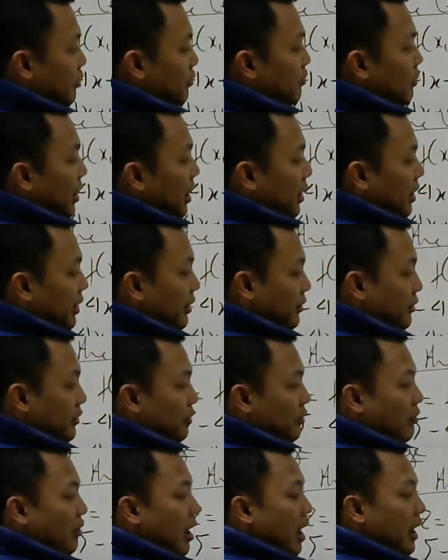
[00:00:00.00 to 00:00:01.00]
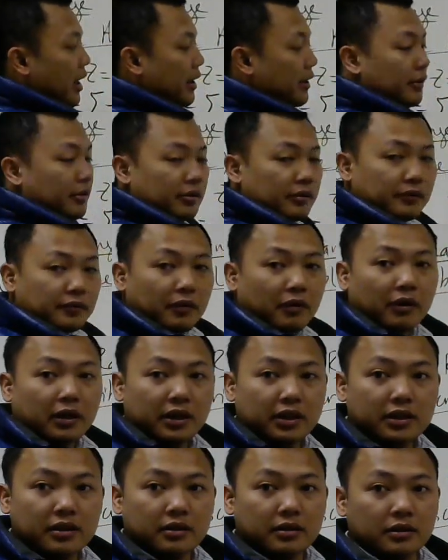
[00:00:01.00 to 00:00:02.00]
parallel to y equal to
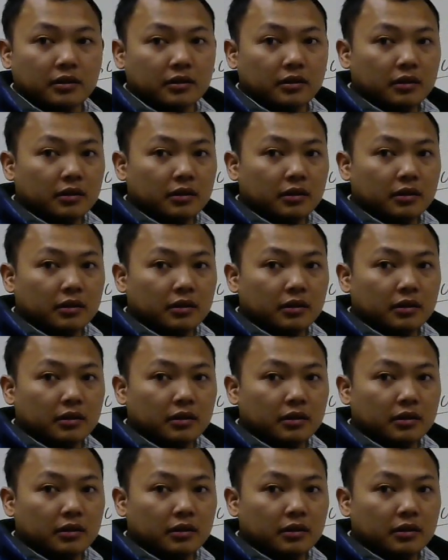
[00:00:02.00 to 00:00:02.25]
4x.